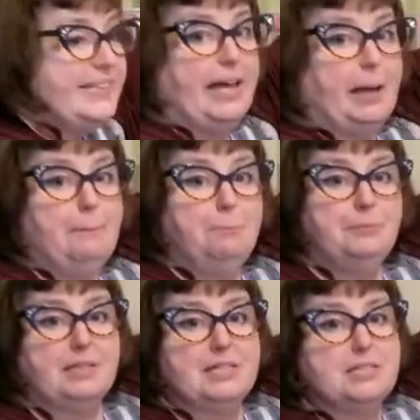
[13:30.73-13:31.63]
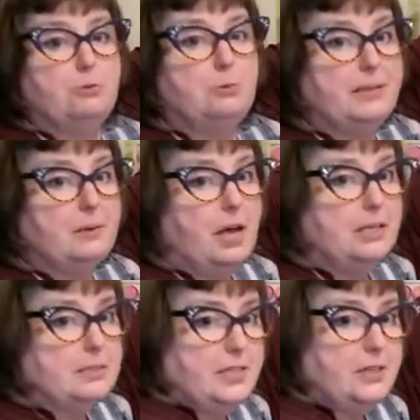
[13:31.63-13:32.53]
them, because there will be a
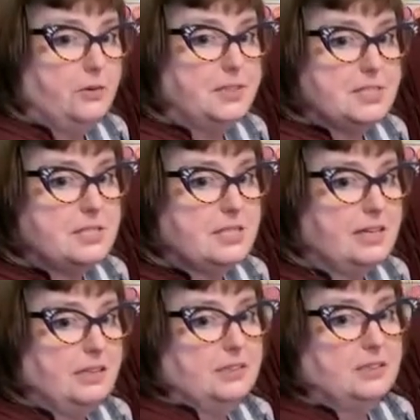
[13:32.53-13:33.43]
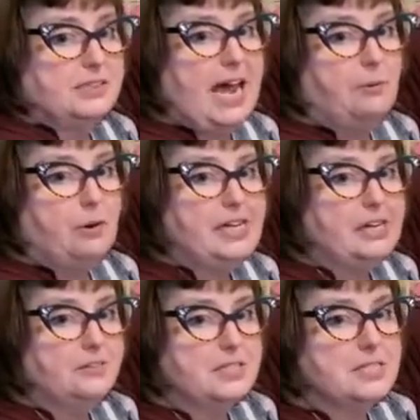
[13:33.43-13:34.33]
little tower
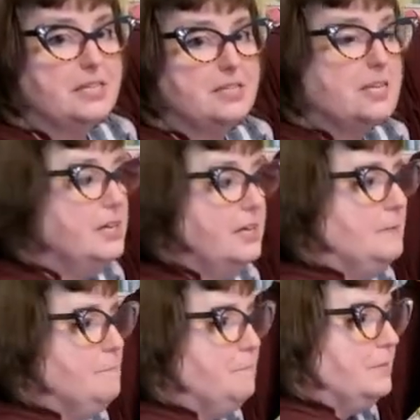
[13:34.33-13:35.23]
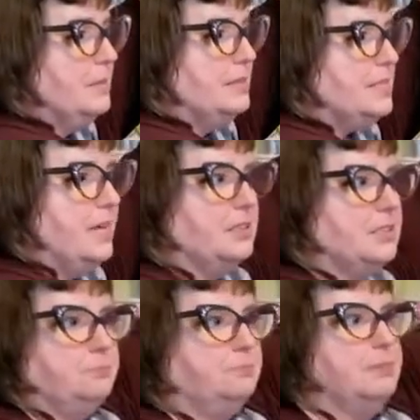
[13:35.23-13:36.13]
here that says take
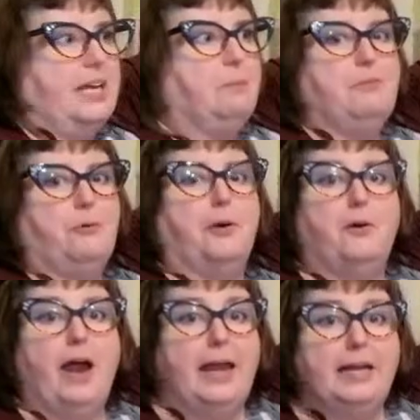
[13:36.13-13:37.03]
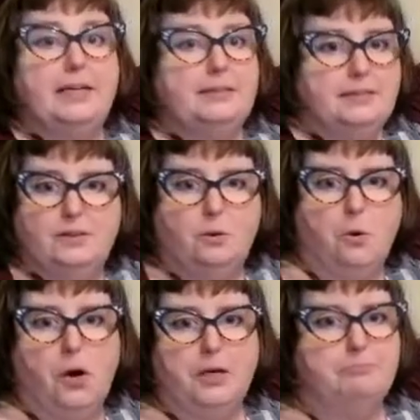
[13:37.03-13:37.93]
me for a crank,
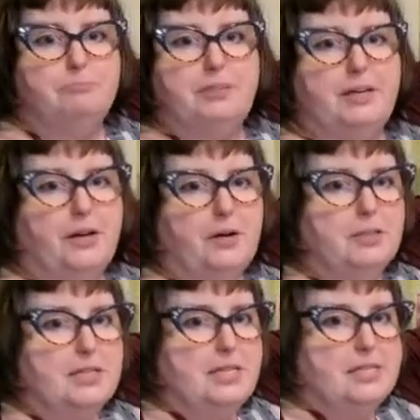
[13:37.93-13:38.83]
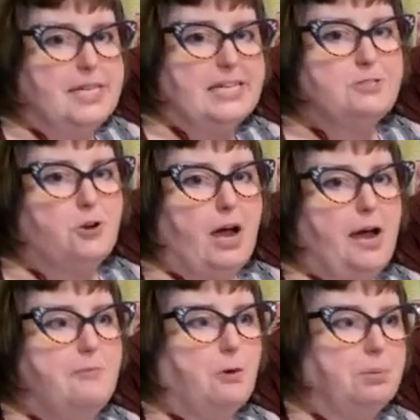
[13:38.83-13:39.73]
or test
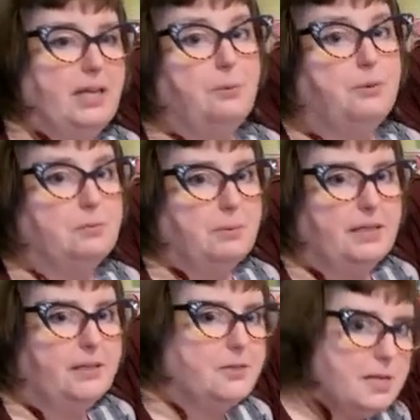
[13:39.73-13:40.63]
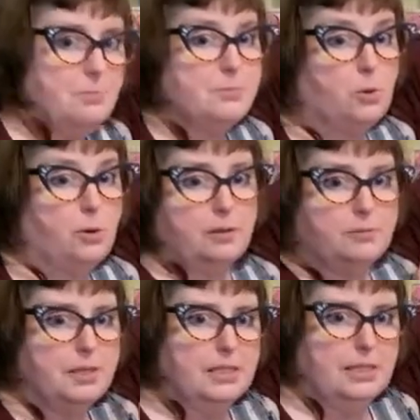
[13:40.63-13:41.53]
drive or play with me, or some sort of
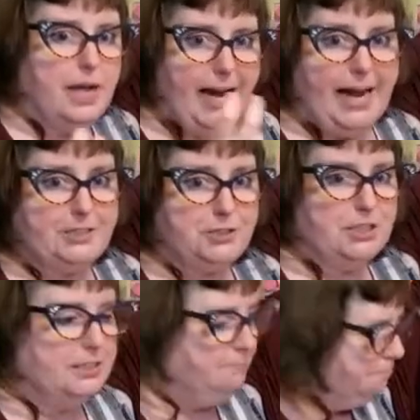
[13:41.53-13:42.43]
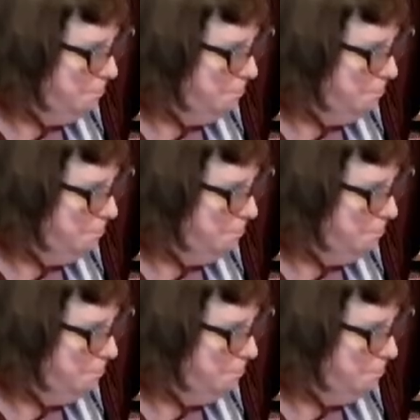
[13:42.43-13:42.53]
action.